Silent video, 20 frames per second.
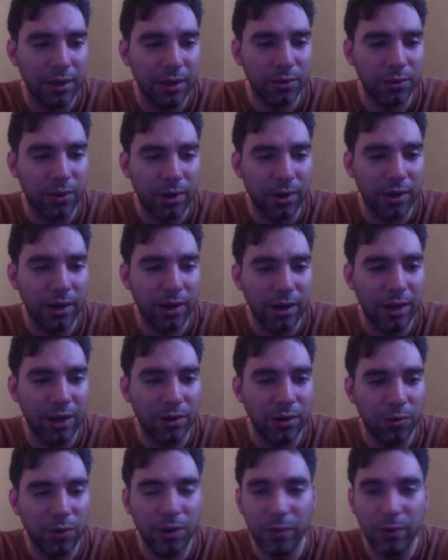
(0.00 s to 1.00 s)
that's
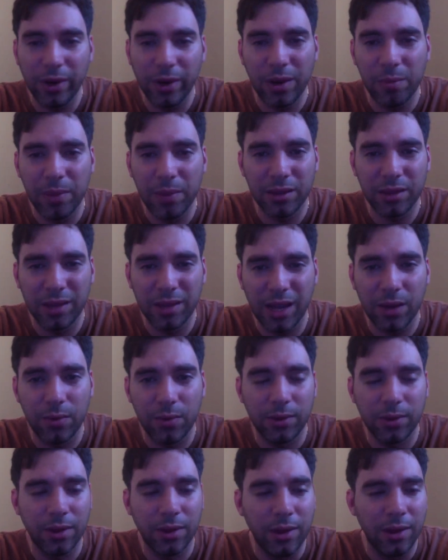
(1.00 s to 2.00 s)
why I don't really recommend
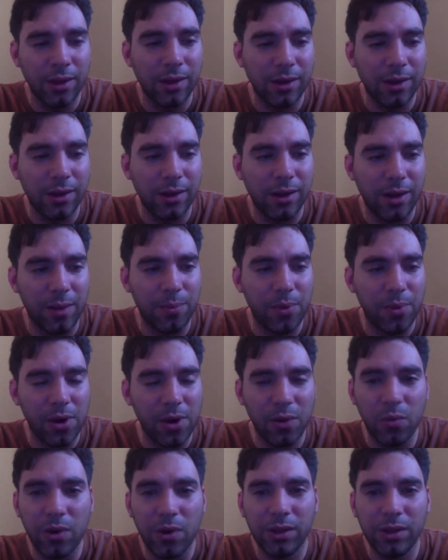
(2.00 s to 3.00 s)
that one.
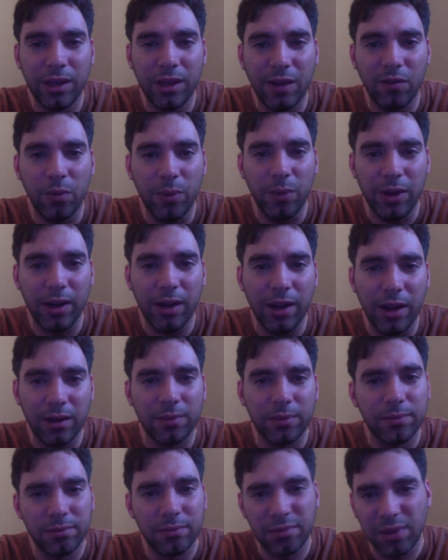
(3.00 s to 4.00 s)
Probably one of the
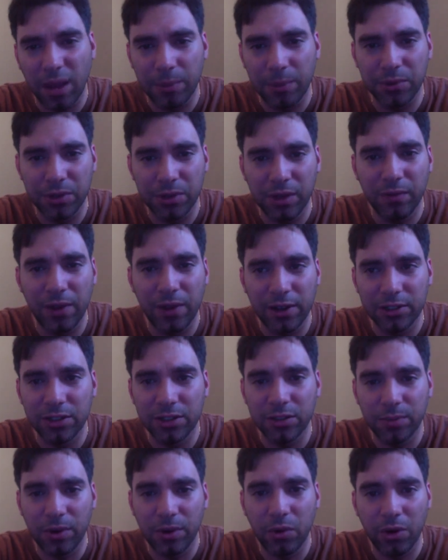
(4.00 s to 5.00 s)
AverMedia capture
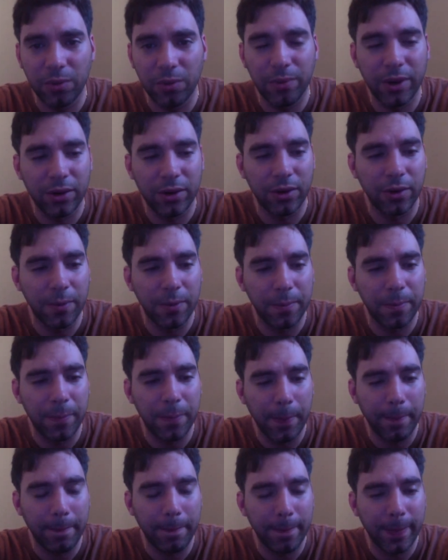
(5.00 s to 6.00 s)
devices probably work better
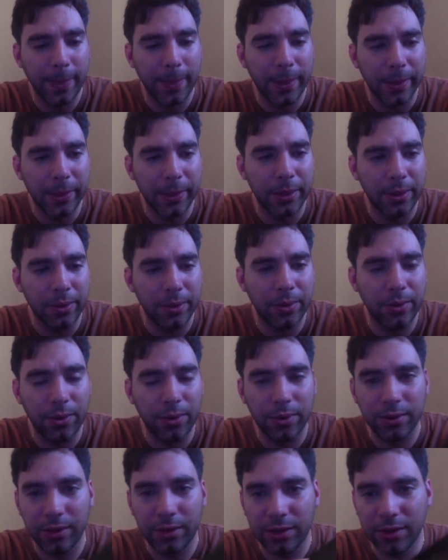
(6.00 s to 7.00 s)

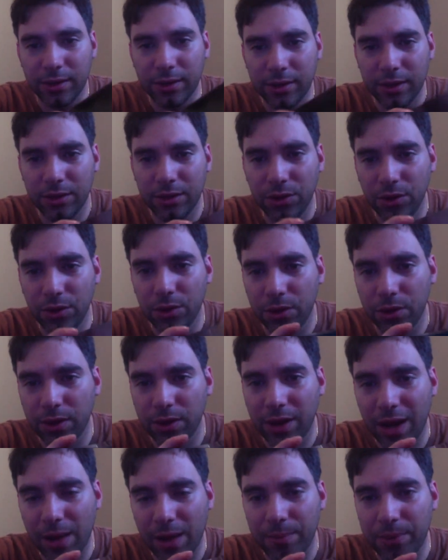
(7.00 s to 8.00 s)
or the
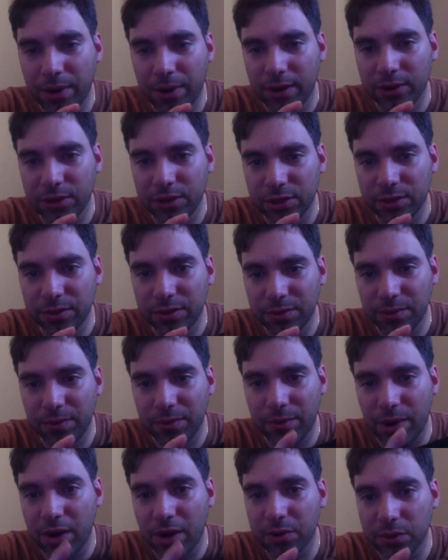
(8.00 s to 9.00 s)
newer Hauppauge
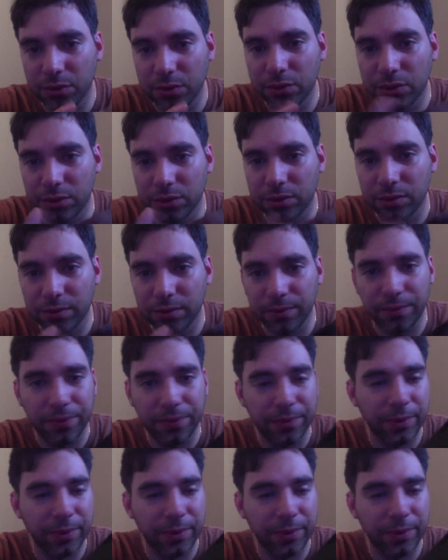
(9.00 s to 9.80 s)
models,